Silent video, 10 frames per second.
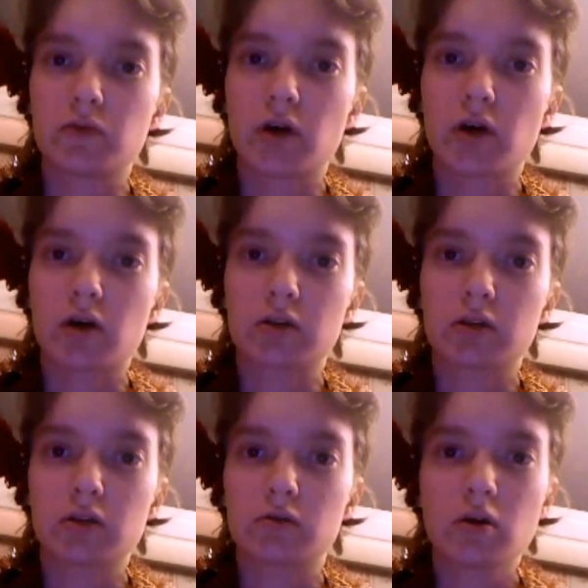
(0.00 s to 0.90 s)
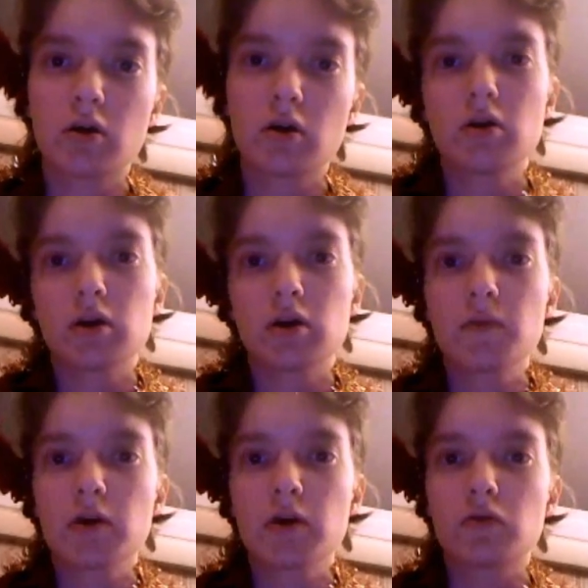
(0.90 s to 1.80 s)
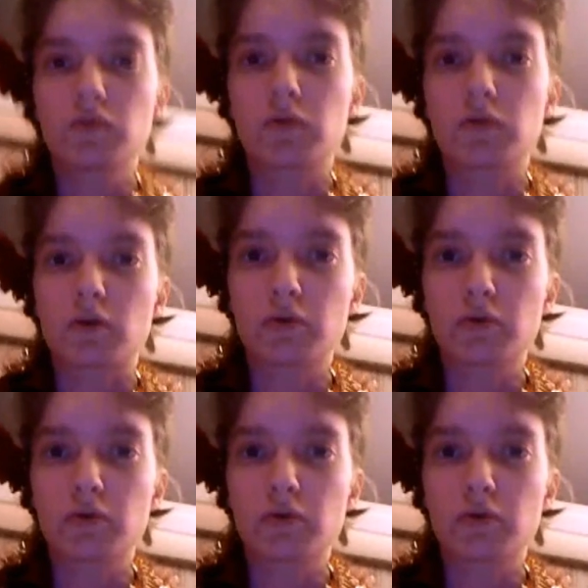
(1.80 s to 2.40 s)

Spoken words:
So come on over. Pull up a